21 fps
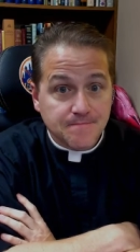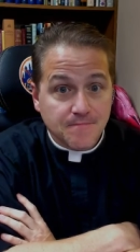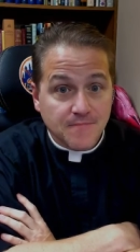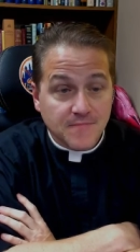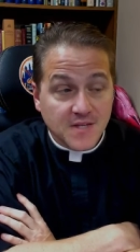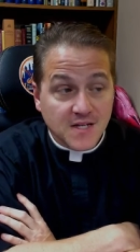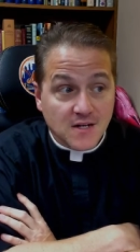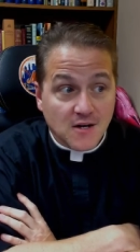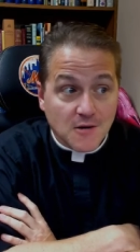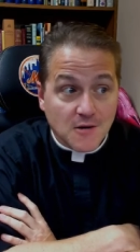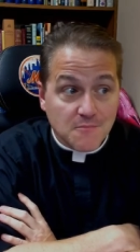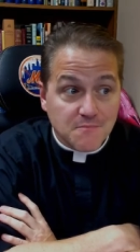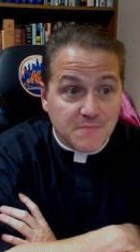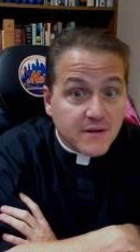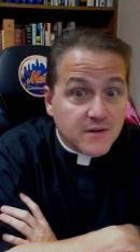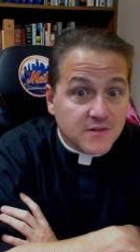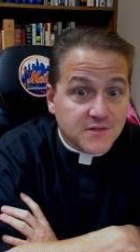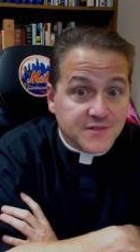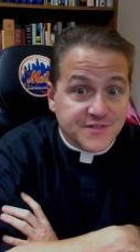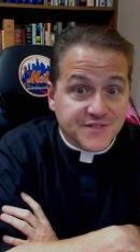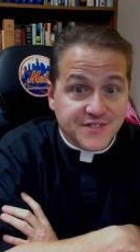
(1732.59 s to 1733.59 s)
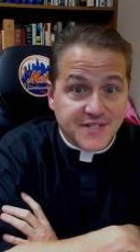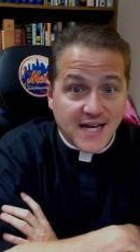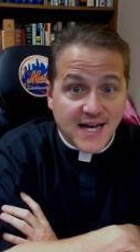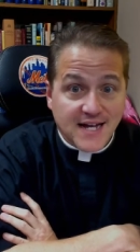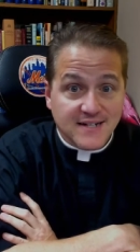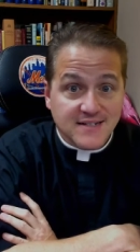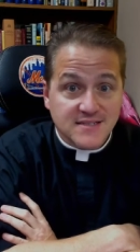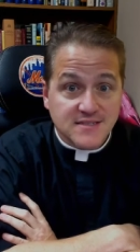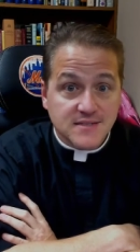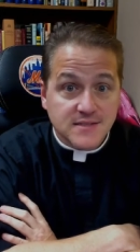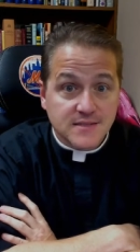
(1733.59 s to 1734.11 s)
That our marital
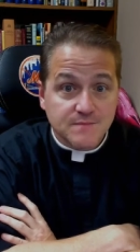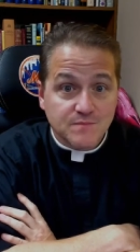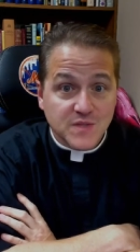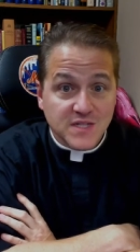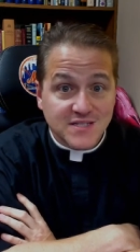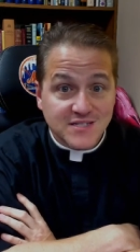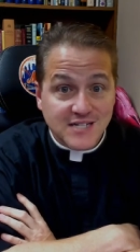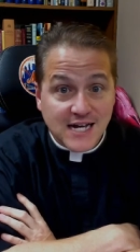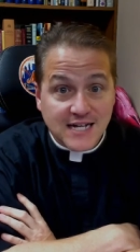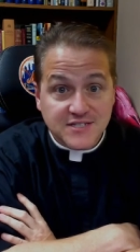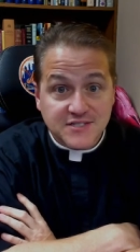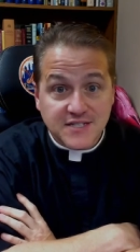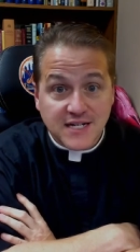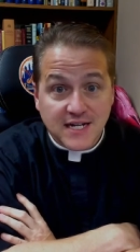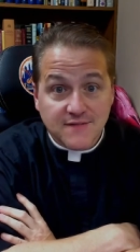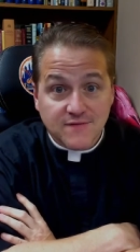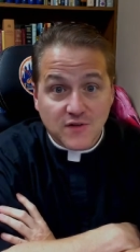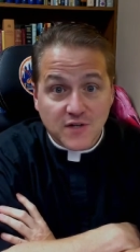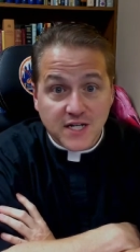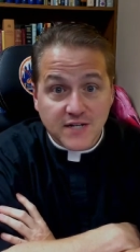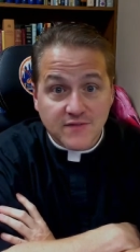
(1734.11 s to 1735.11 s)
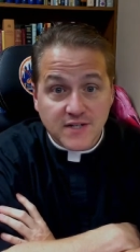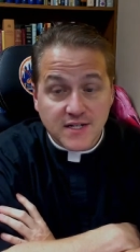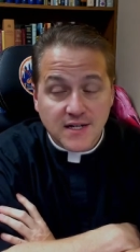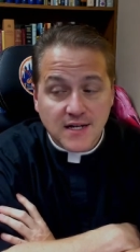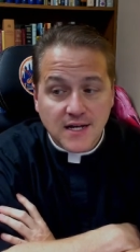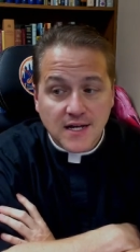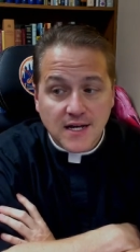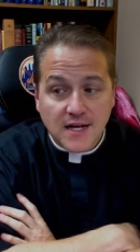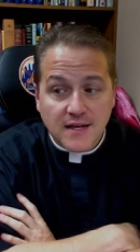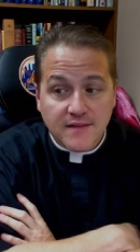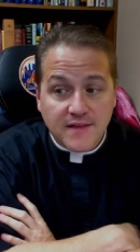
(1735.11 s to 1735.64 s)
status is hashtag forgiven.
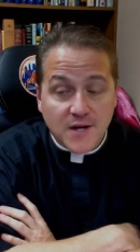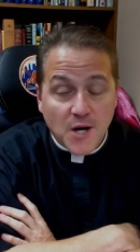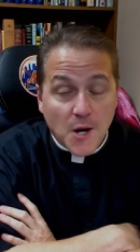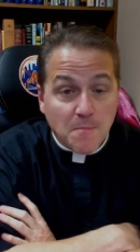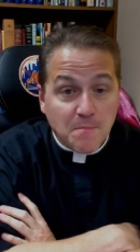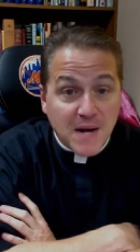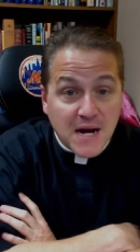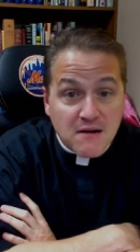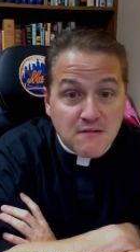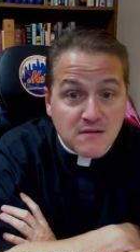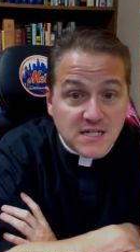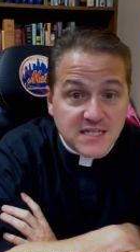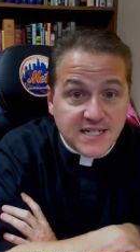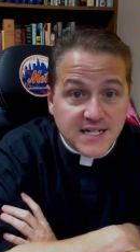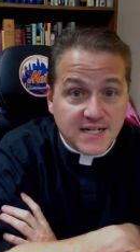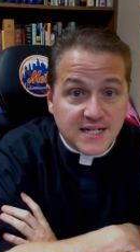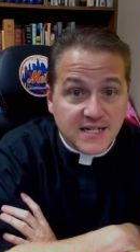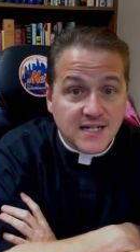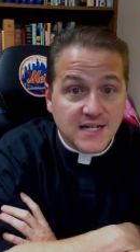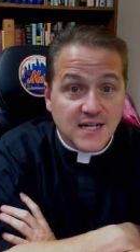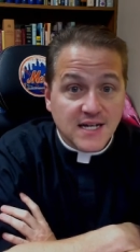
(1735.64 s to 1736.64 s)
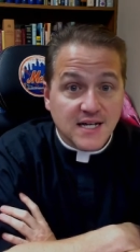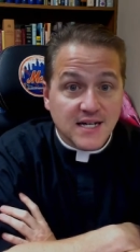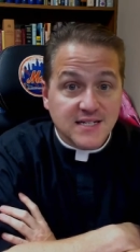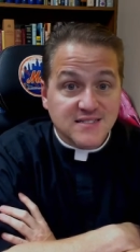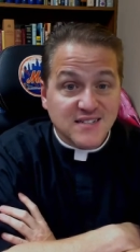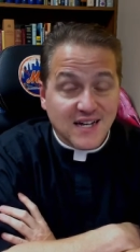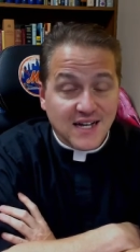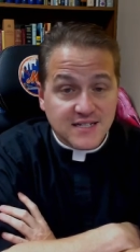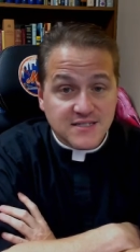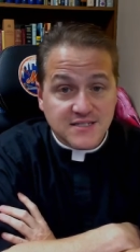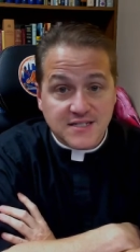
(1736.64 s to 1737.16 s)
That our parenting is
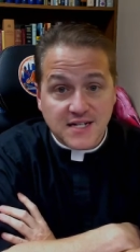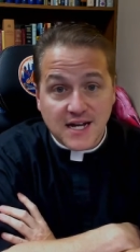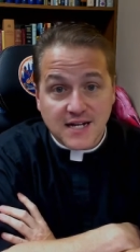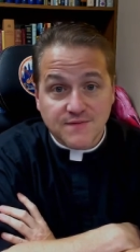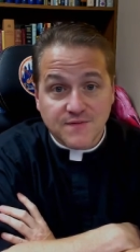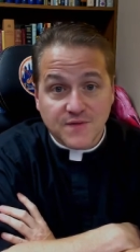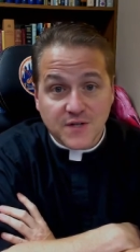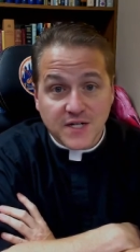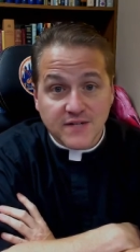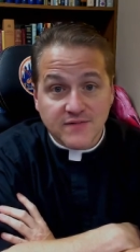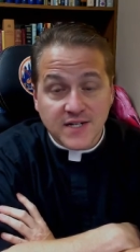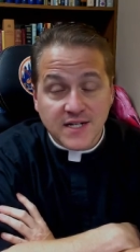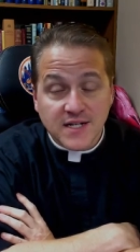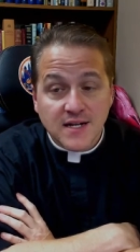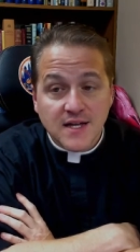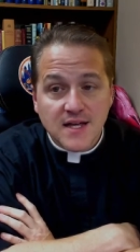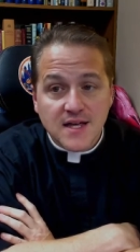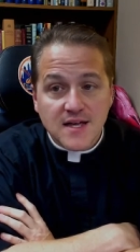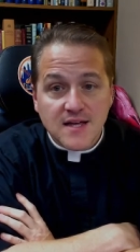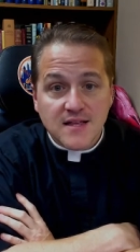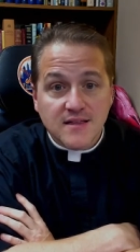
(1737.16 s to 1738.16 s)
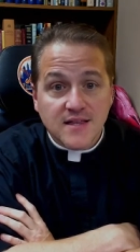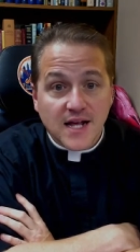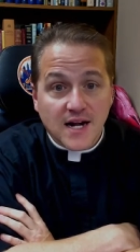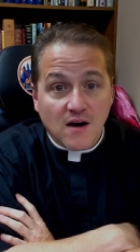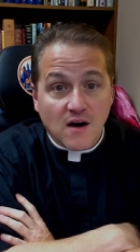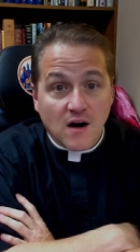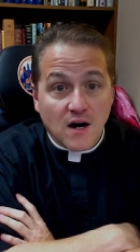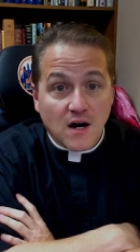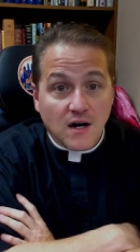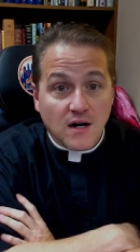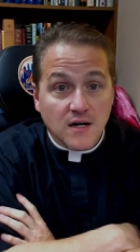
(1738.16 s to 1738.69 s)
hashtag forgiven. That
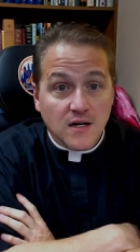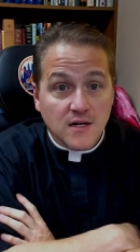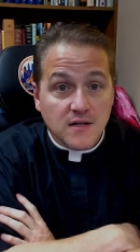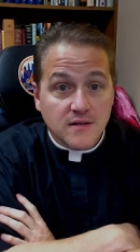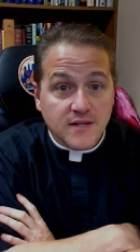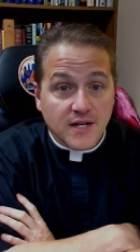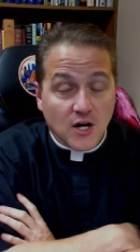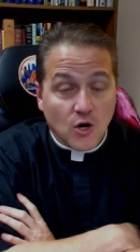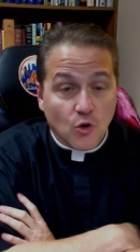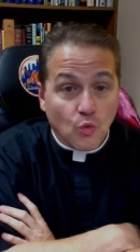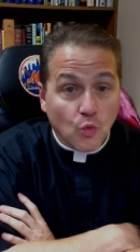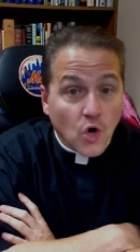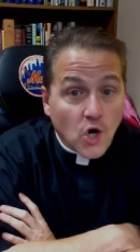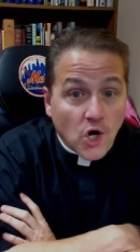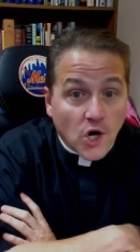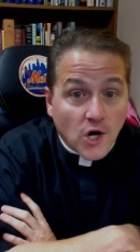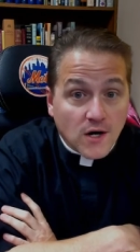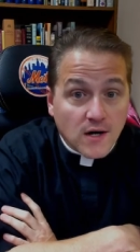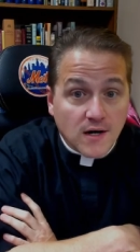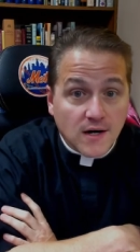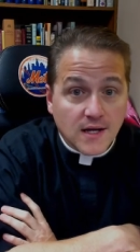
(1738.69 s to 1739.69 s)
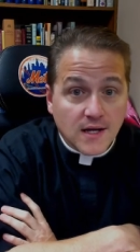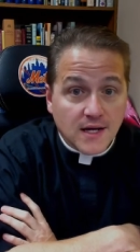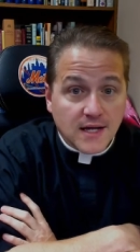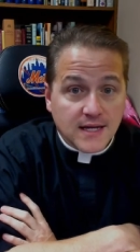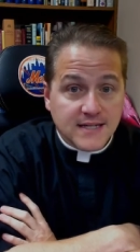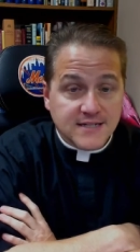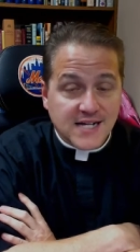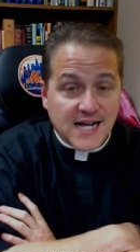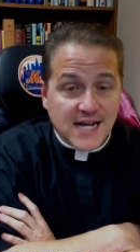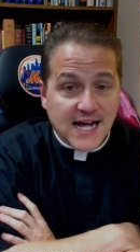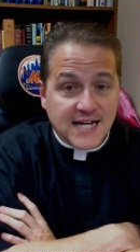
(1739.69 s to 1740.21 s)
our that our work is
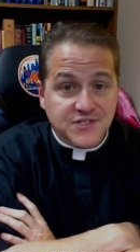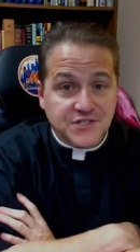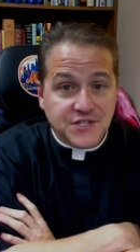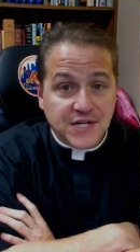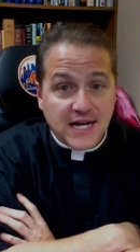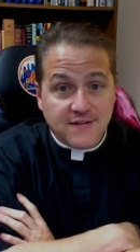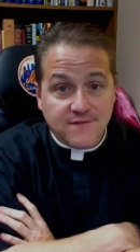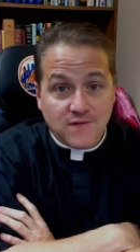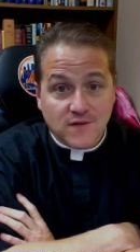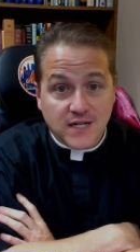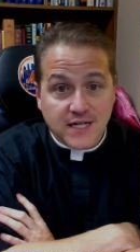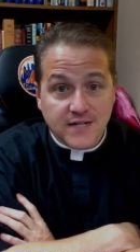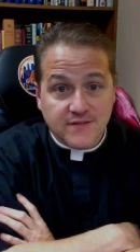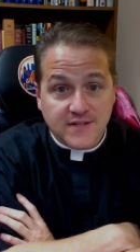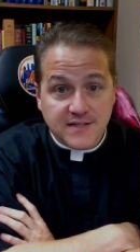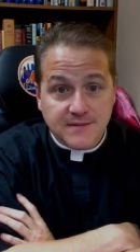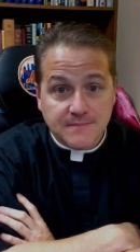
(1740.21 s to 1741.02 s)
hashtag forgiven.